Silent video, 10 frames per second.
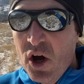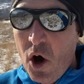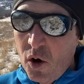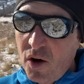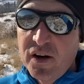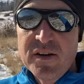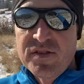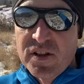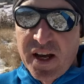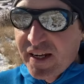or if
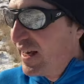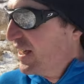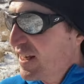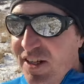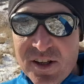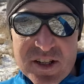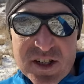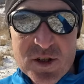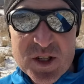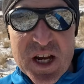you like, you can
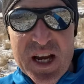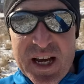choose